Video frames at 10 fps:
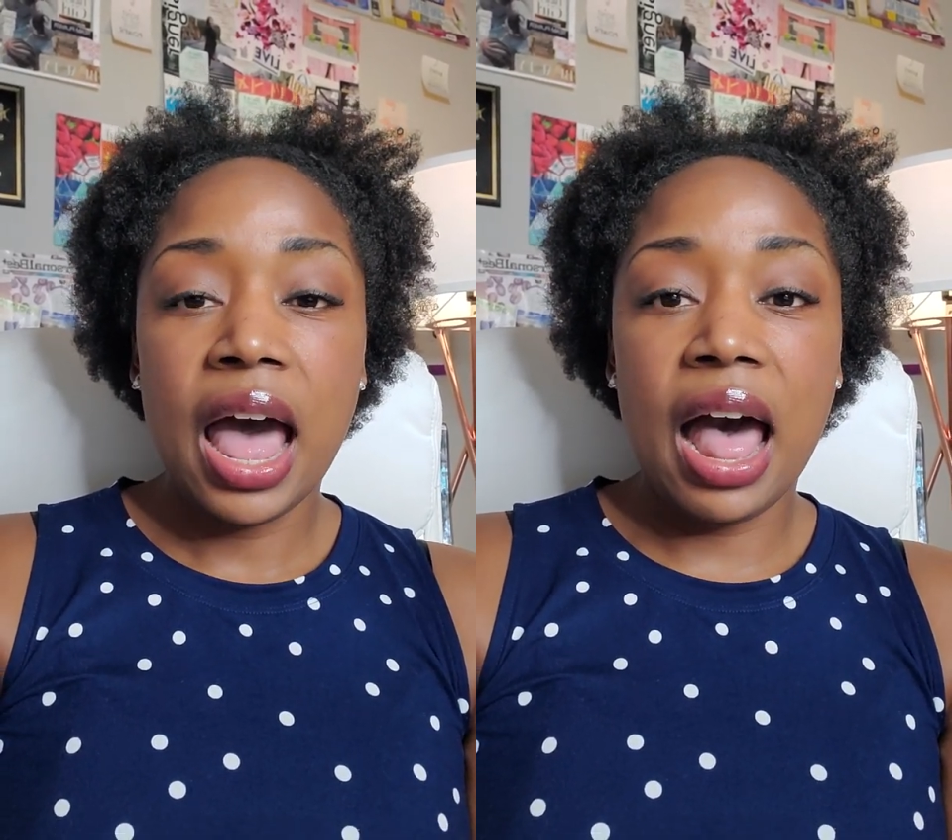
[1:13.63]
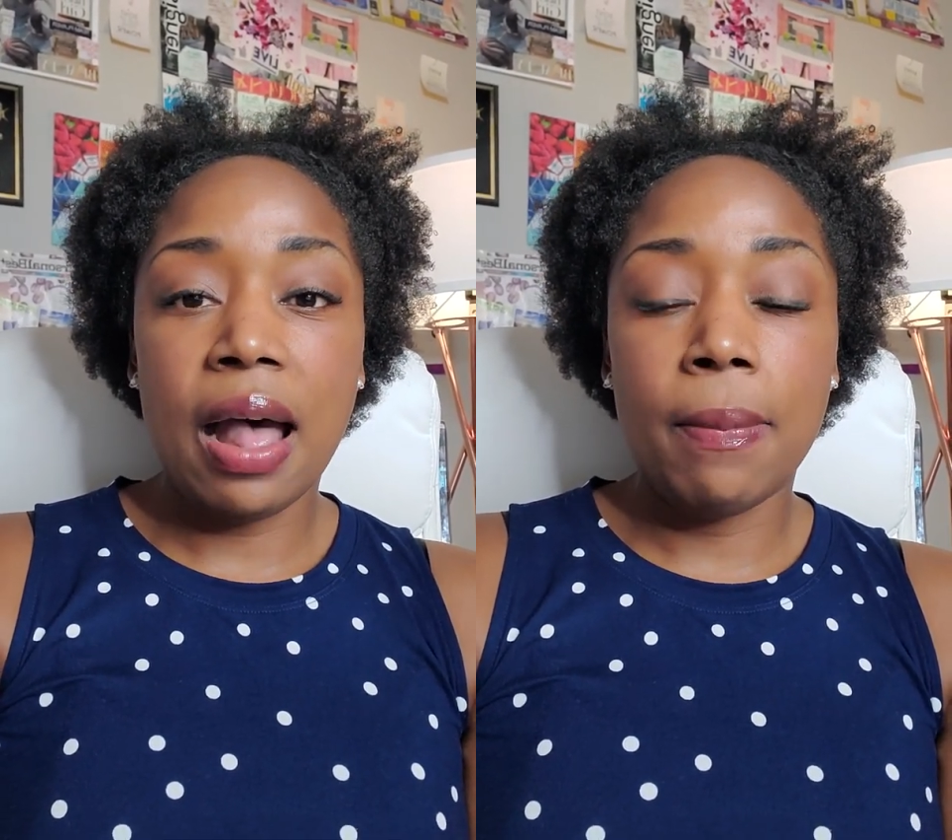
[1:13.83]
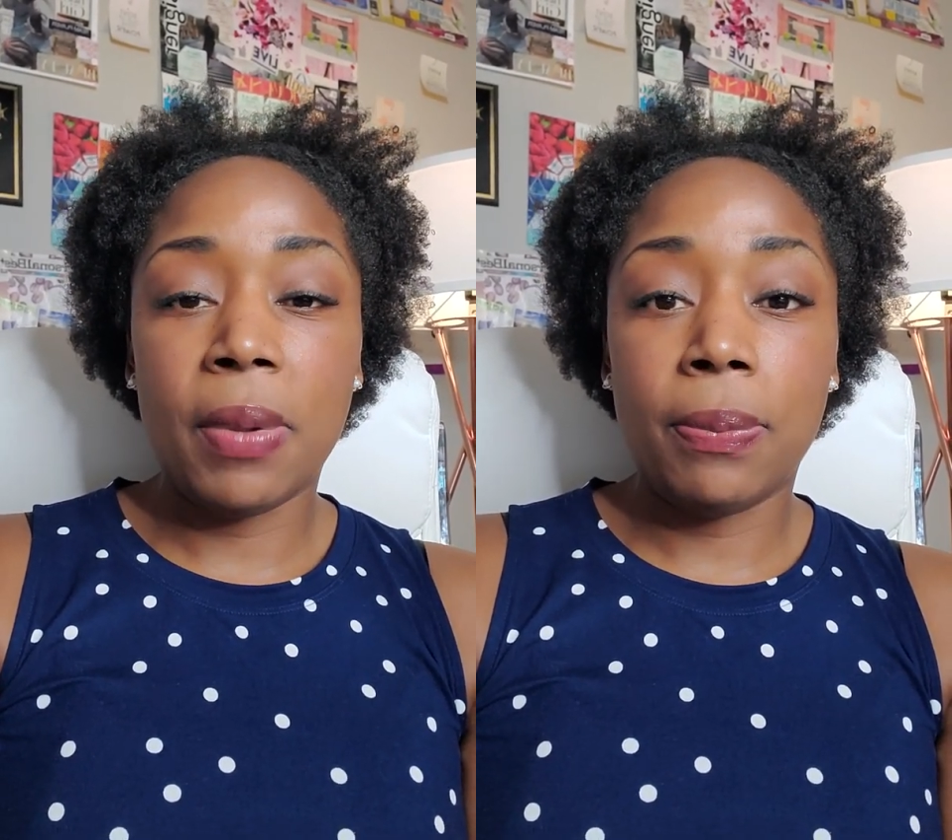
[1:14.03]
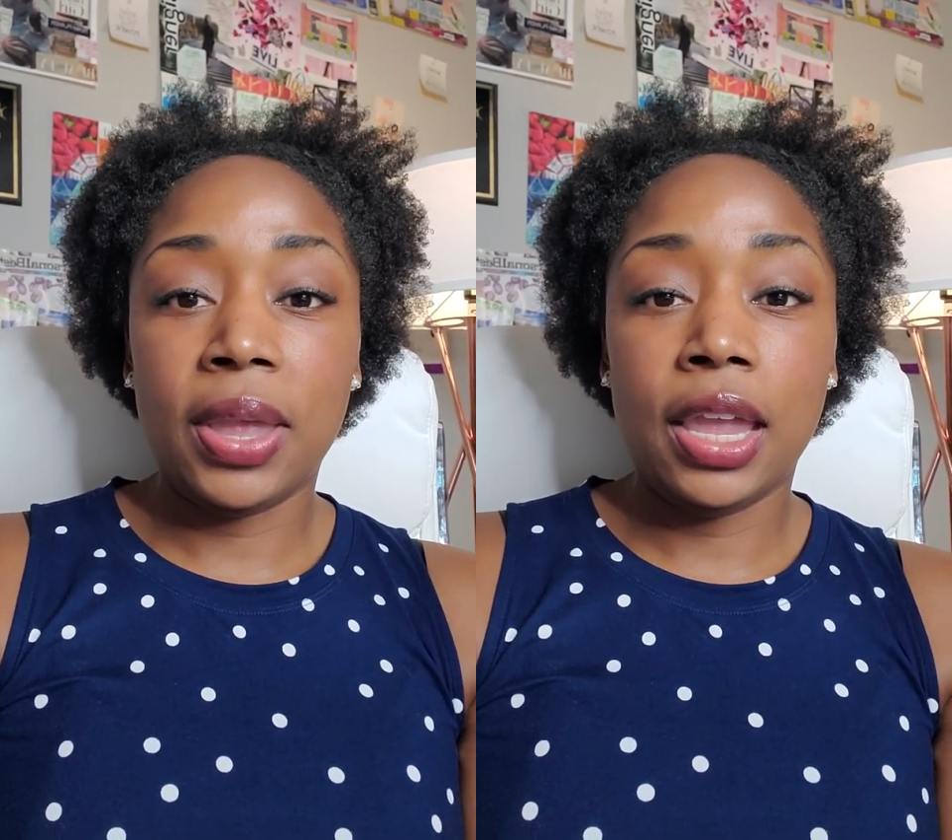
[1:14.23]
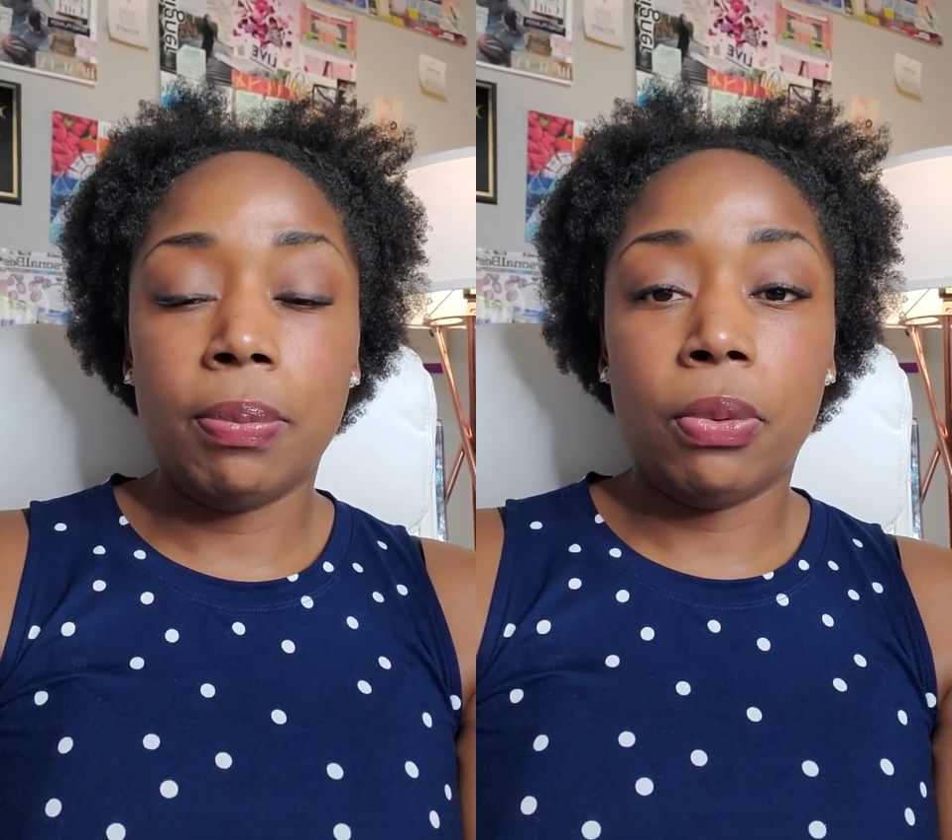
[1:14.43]
But
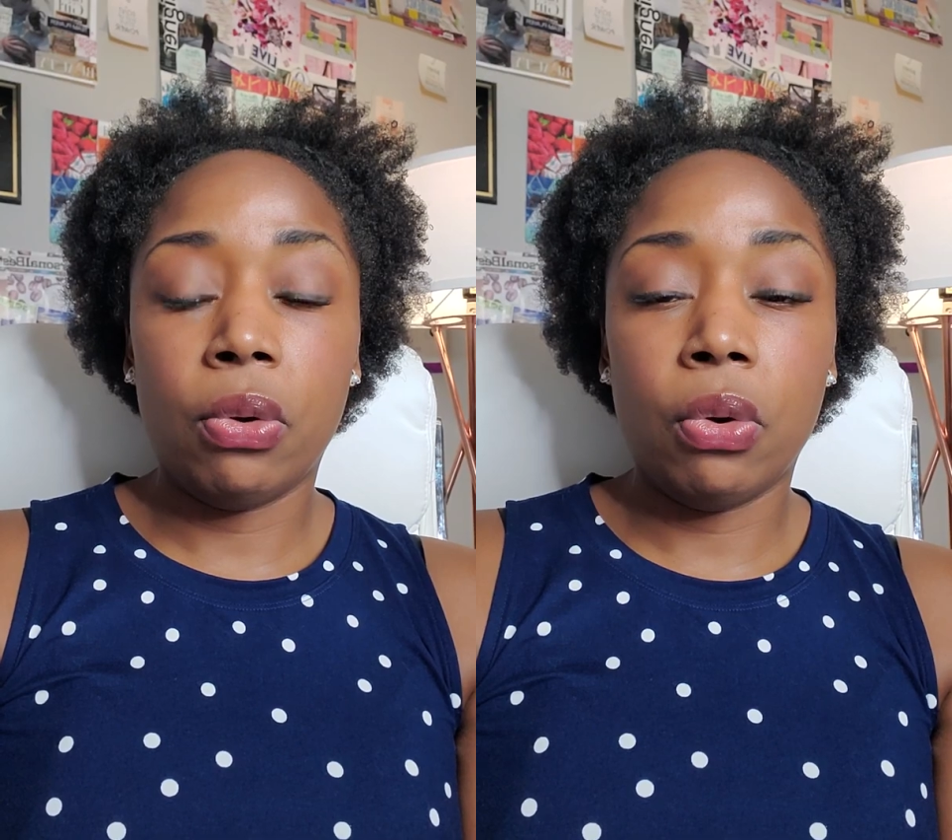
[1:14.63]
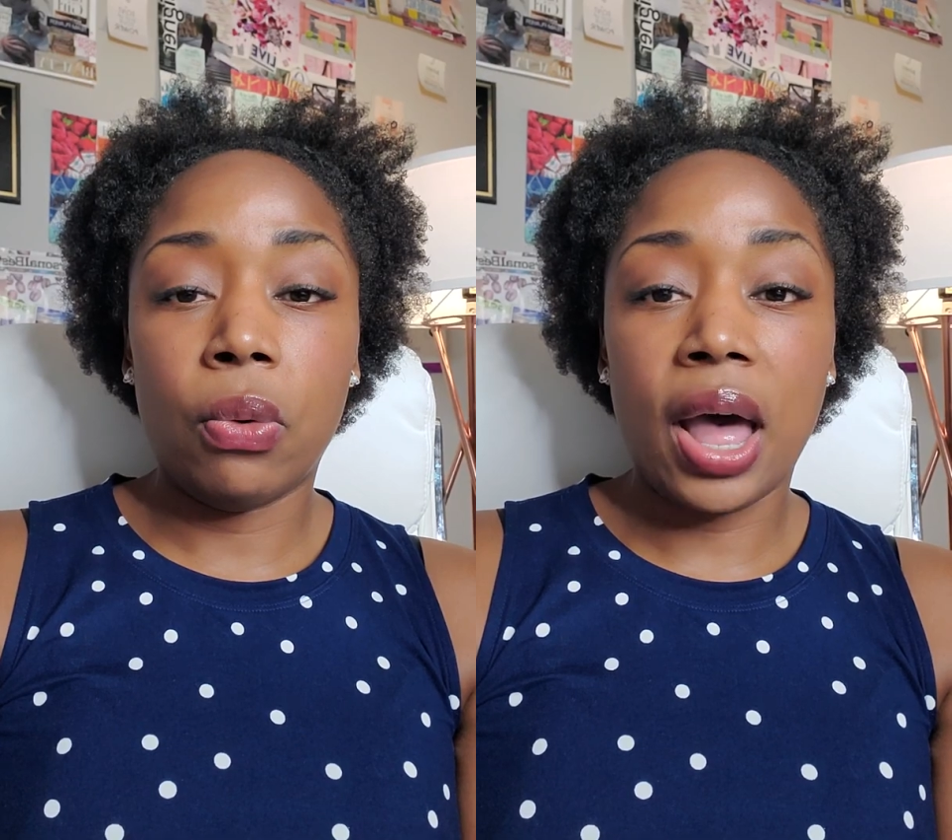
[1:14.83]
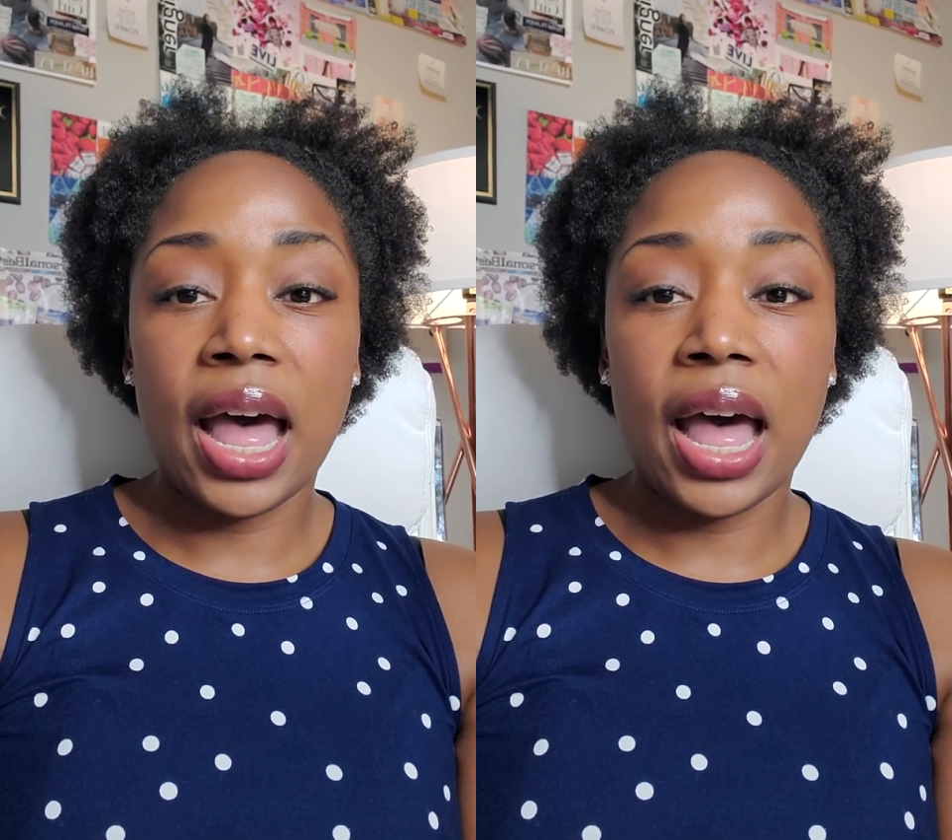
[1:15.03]
people